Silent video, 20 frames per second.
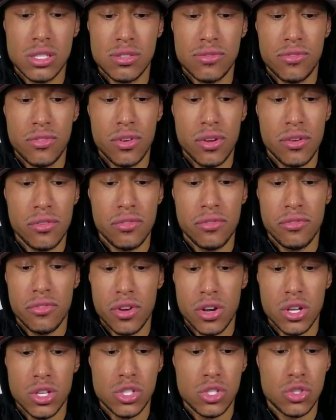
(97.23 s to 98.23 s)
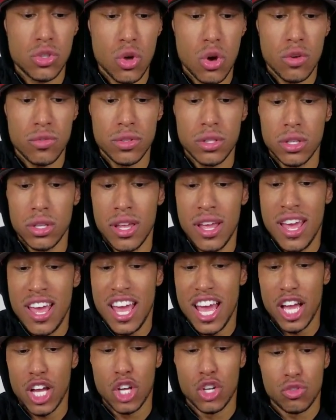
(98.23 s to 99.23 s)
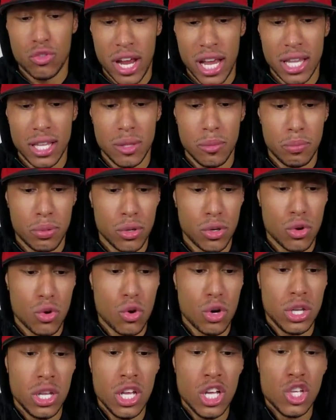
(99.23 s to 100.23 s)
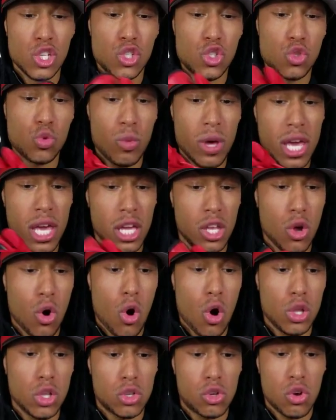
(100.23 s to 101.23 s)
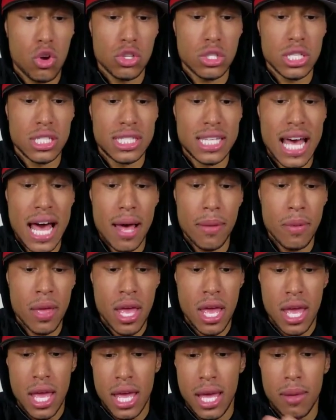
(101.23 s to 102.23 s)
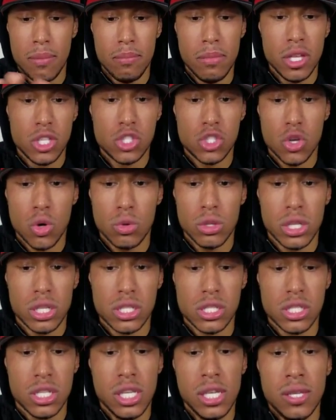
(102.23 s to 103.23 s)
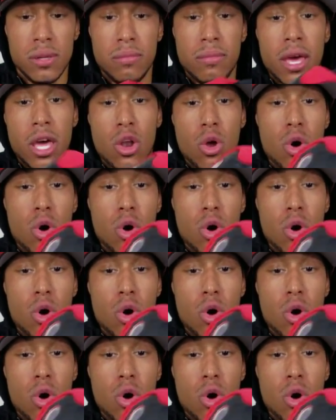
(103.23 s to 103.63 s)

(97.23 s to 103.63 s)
very soft and greatly put on suede all across the top and midsole of the sneaker, man.